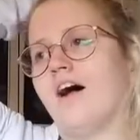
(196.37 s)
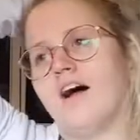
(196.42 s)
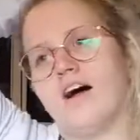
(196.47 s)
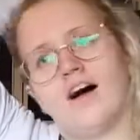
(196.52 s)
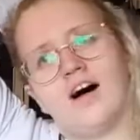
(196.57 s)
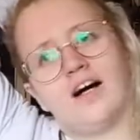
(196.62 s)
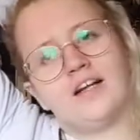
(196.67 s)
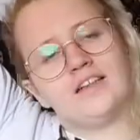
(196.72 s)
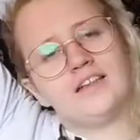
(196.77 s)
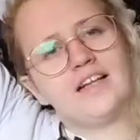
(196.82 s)

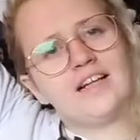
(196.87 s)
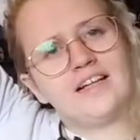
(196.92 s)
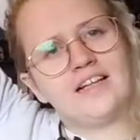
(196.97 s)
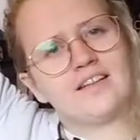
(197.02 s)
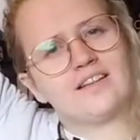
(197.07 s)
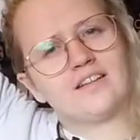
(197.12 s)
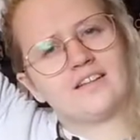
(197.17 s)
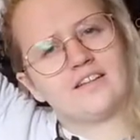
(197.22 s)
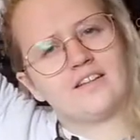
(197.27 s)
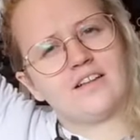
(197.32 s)

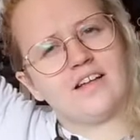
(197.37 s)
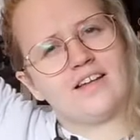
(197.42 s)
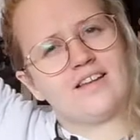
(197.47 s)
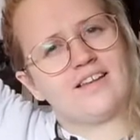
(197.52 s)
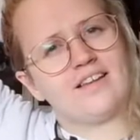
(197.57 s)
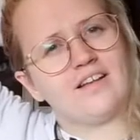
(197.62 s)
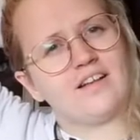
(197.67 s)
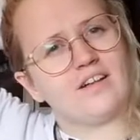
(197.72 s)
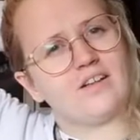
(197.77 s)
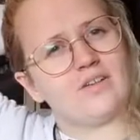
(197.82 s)
unlike, I
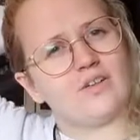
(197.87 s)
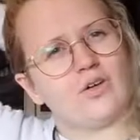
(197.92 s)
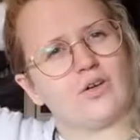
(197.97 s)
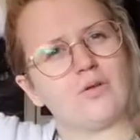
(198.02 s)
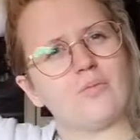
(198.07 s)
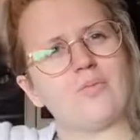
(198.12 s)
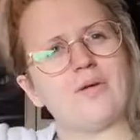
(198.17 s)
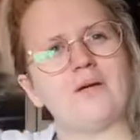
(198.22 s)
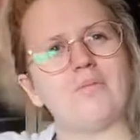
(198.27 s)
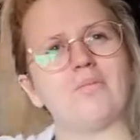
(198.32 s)
think, a lot
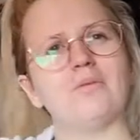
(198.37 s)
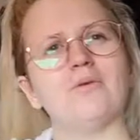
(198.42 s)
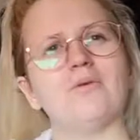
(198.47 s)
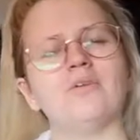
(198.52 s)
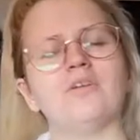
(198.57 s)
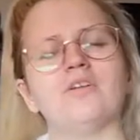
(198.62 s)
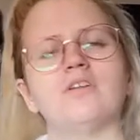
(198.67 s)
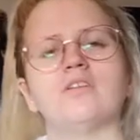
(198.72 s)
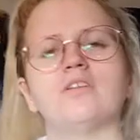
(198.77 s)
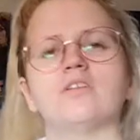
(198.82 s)
of people,
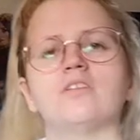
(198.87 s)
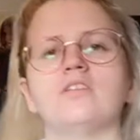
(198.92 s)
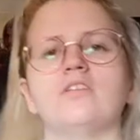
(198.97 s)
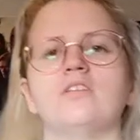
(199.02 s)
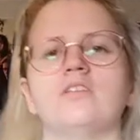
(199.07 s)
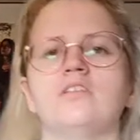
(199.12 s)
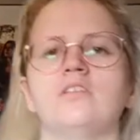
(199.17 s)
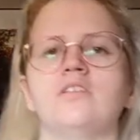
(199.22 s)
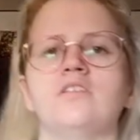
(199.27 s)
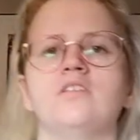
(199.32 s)

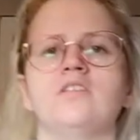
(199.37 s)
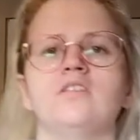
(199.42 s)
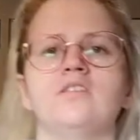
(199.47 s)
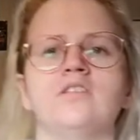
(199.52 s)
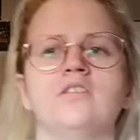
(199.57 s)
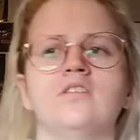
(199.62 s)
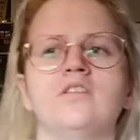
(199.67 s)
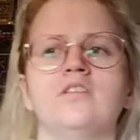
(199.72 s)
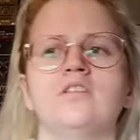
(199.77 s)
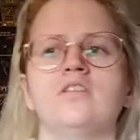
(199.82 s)

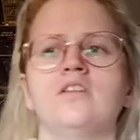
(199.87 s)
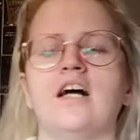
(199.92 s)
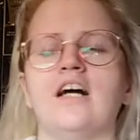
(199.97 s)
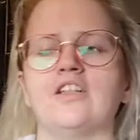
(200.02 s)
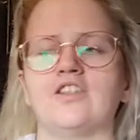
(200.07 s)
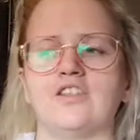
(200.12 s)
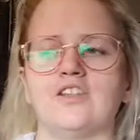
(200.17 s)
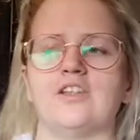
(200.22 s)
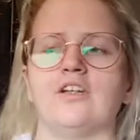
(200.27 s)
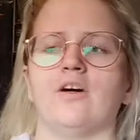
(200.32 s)

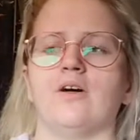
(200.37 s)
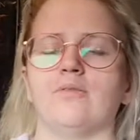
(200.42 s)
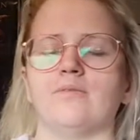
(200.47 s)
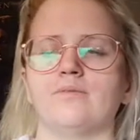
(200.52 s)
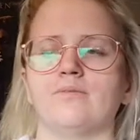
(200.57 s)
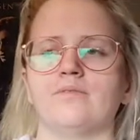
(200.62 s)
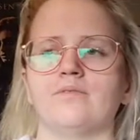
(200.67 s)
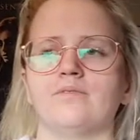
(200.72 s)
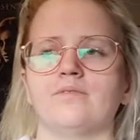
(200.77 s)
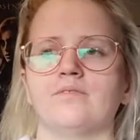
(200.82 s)
actually no,
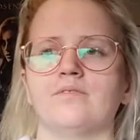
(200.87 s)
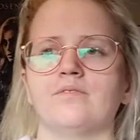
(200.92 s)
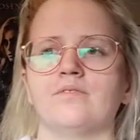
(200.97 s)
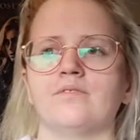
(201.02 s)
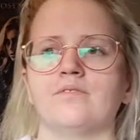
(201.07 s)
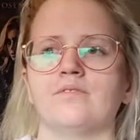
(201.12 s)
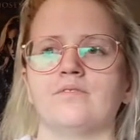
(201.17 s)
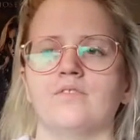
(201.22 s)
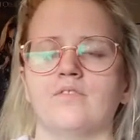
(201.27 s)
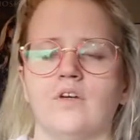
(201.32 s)

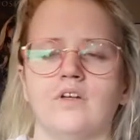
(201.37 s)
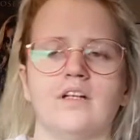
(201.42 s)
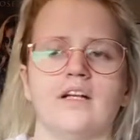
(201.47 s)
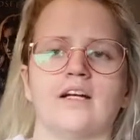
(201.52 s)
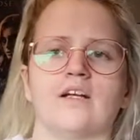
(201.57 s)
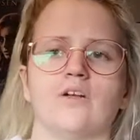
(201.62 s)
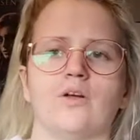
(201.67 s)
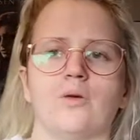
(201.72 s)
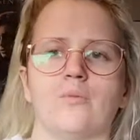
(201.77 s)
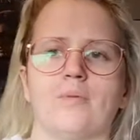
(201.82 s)
not like
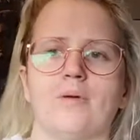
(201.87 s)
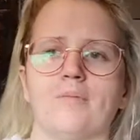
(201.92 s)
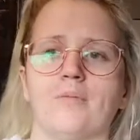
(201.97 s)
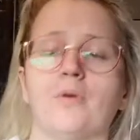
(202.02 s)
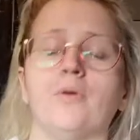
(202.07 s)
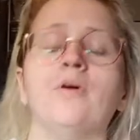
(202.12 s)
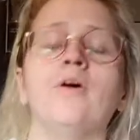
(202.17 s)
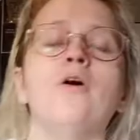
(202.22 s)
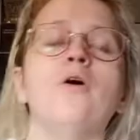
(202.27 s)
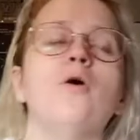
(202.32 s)
a lot of people,
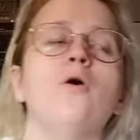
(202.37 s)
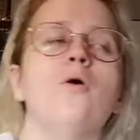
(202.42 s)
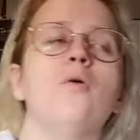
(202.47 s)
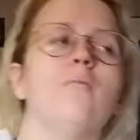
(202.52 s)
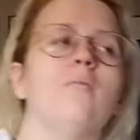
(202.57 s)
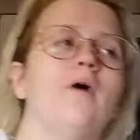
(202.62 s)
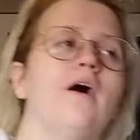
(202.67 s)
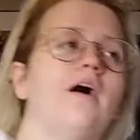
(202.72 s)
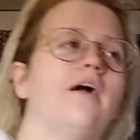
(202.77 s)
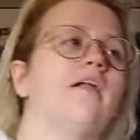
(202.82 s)

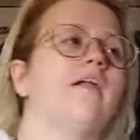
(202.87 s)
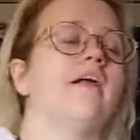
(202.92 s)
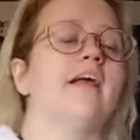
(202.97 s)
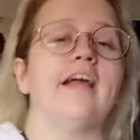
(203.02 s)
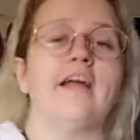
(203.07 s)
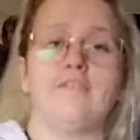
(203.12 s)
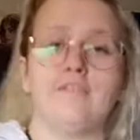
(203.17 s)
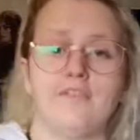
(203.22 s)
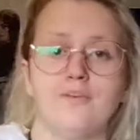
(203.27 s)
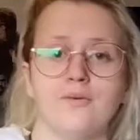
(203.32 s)
but
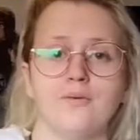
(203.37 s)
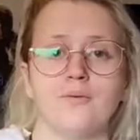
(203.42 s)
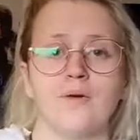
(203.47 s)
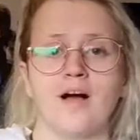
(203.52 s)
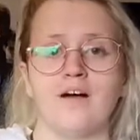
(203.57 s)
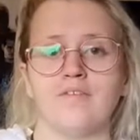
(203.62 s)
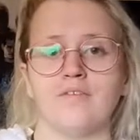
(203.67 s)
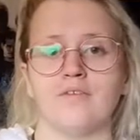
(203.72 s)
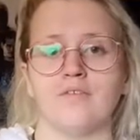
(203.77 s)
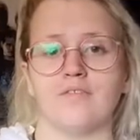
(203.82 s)
if
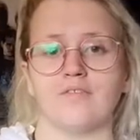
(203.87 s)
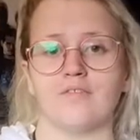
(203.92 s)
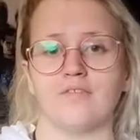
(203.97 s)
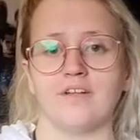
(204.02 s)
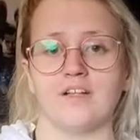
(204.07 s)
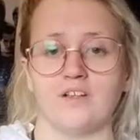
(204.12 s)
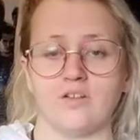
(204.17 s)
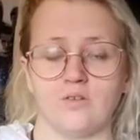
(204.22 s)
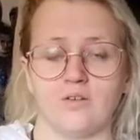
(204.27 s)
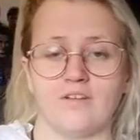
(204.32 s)

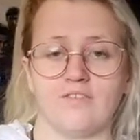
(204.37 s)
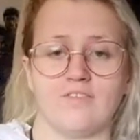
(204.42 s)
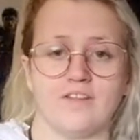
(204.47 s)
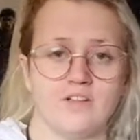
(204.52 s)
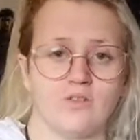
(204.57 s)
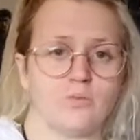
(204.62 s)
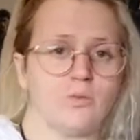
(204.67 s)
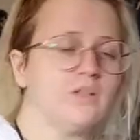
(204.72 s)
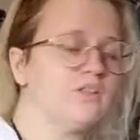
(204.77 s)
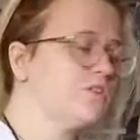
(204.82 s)
there's one